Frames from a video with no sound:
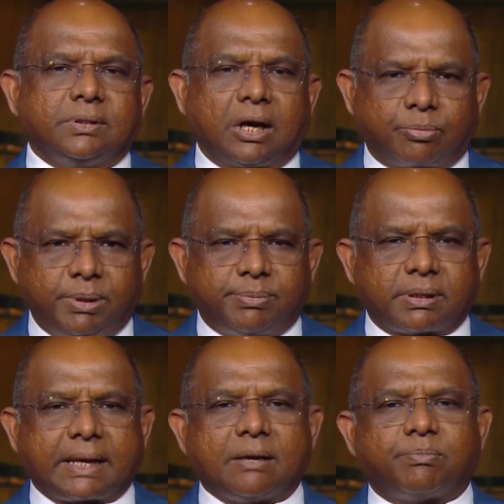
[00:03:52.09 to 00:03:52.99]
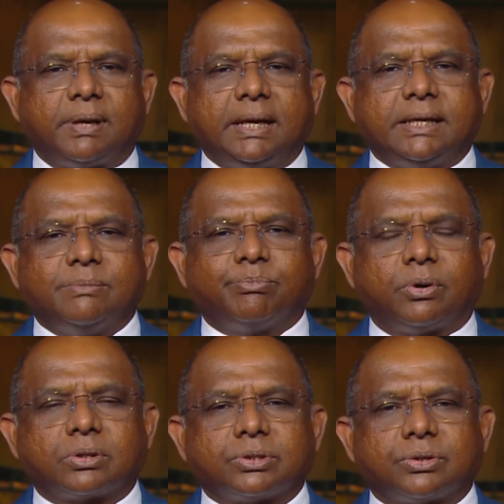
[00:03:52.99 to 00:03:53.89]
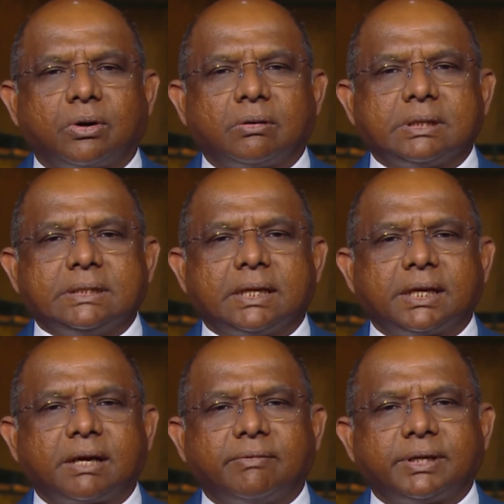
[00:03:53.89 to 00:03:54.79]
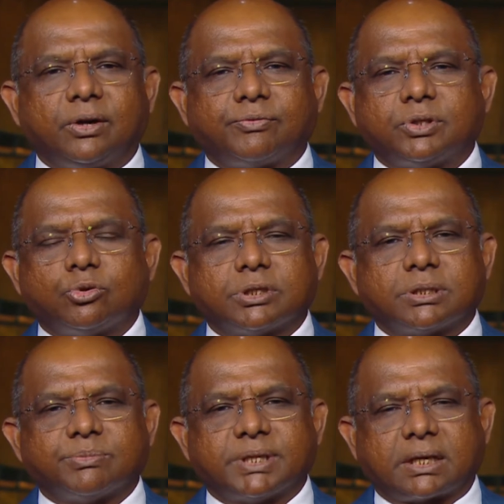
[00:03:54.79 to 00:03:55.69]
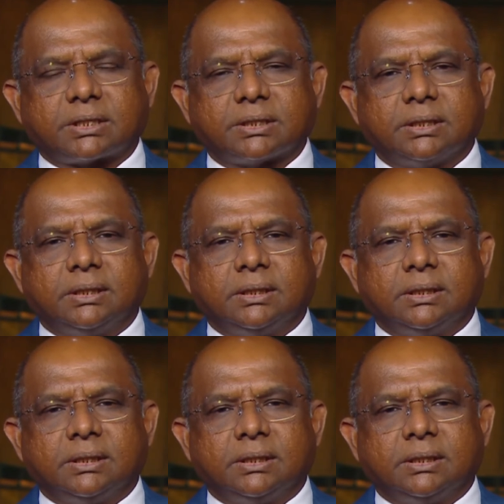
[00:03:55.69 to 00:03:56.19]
Young people can play an important role in the recovery of the tourism sector.